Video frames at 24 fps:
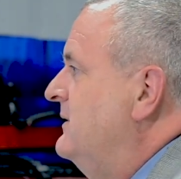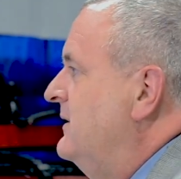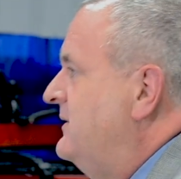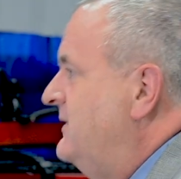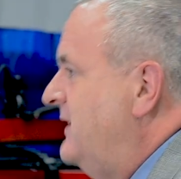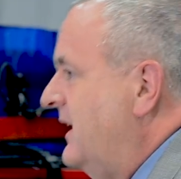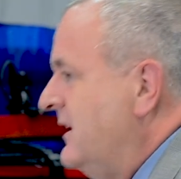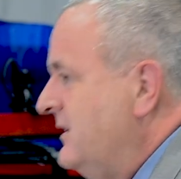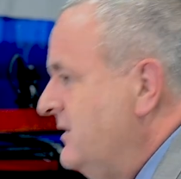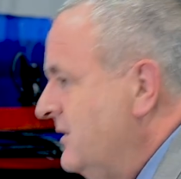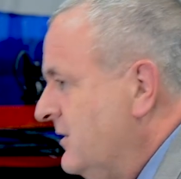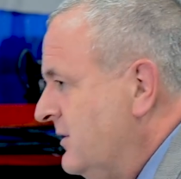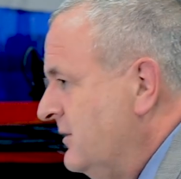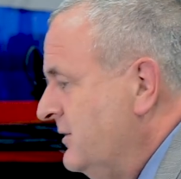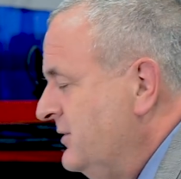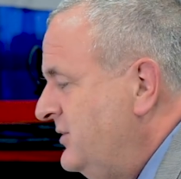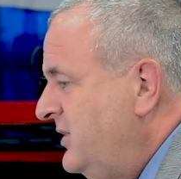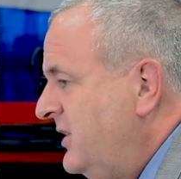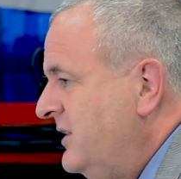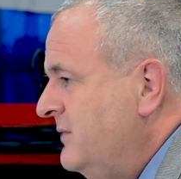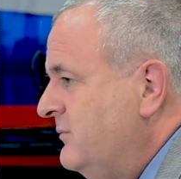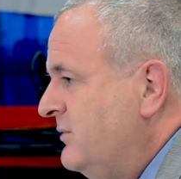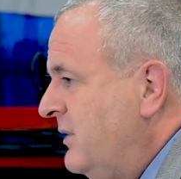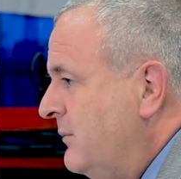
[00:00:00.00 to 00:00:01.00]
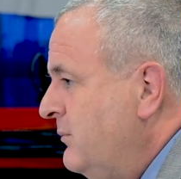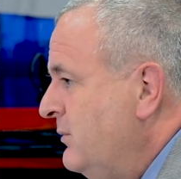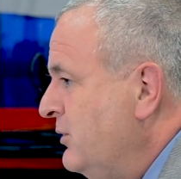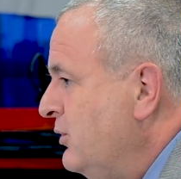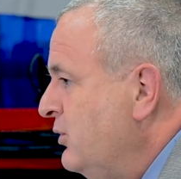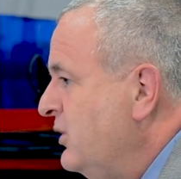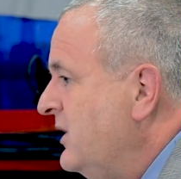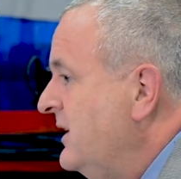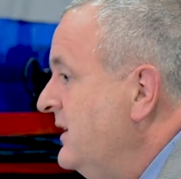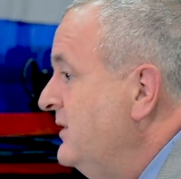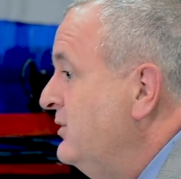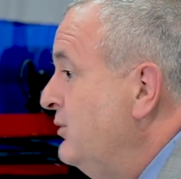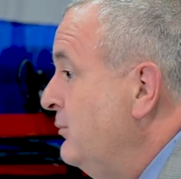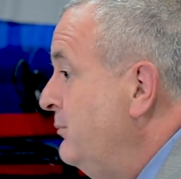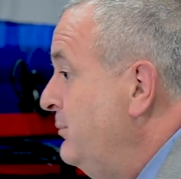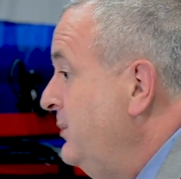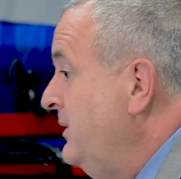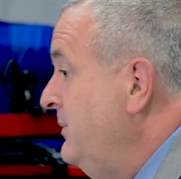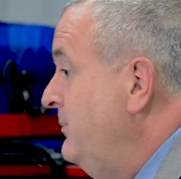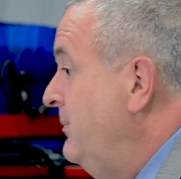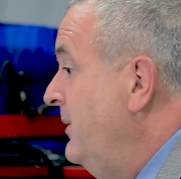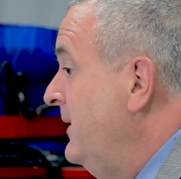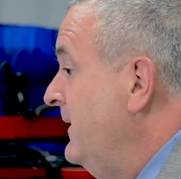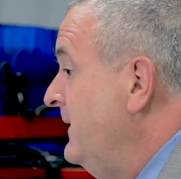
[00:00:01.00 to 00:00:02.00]
technical teams I'm looking to
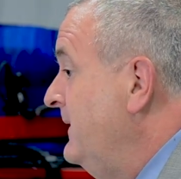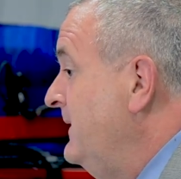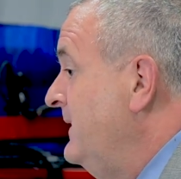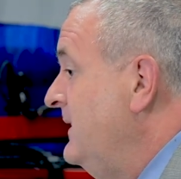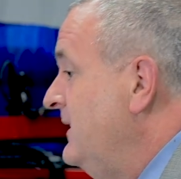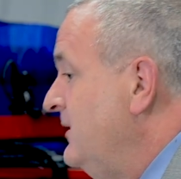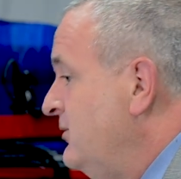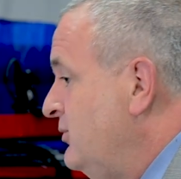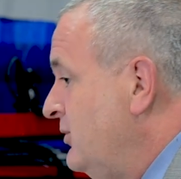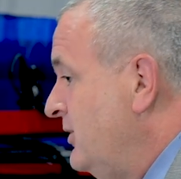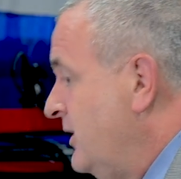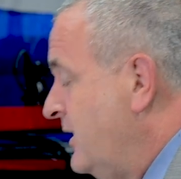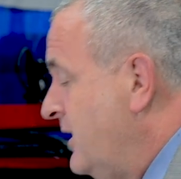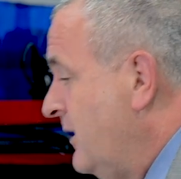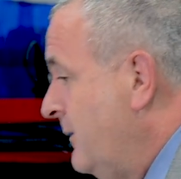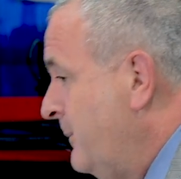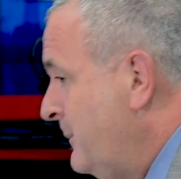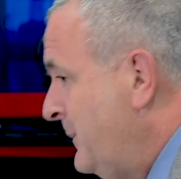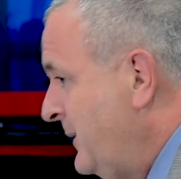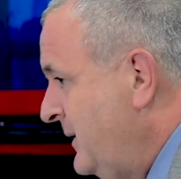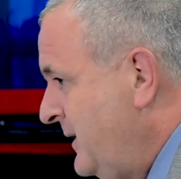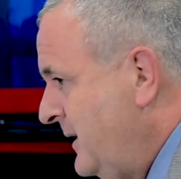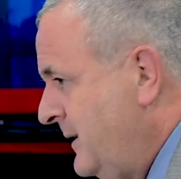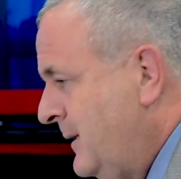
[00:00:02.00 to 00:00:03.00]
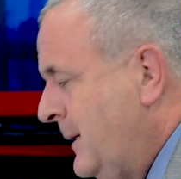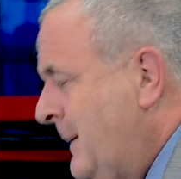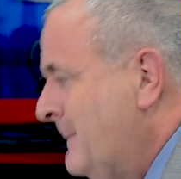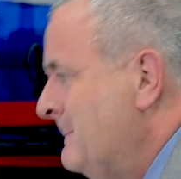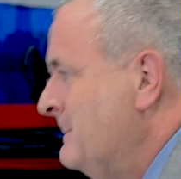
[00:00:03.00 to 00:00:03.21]
be building into the company,